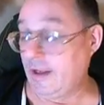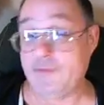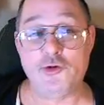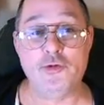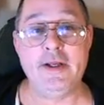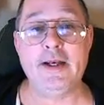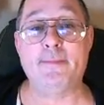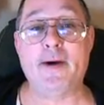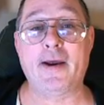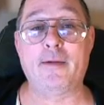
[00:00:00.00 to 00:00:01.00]
if you need a
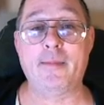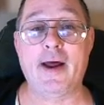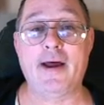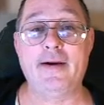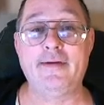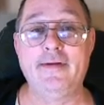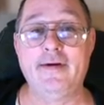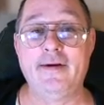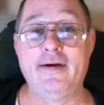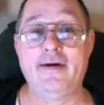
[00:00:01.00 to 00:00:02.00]
pedal mod,
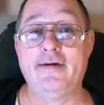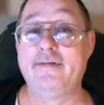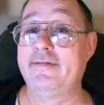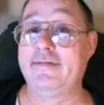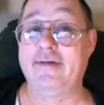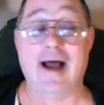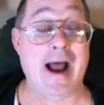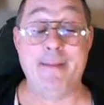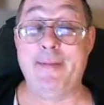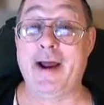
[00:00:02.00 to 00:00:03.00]

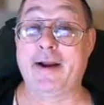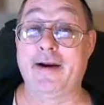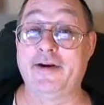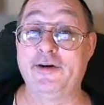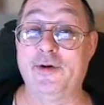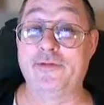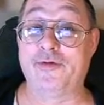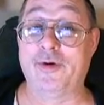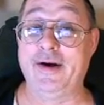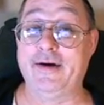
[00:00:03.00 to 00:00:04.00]
I'm not going to do it
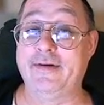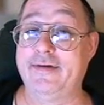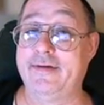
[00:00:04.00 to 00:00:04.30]
for you.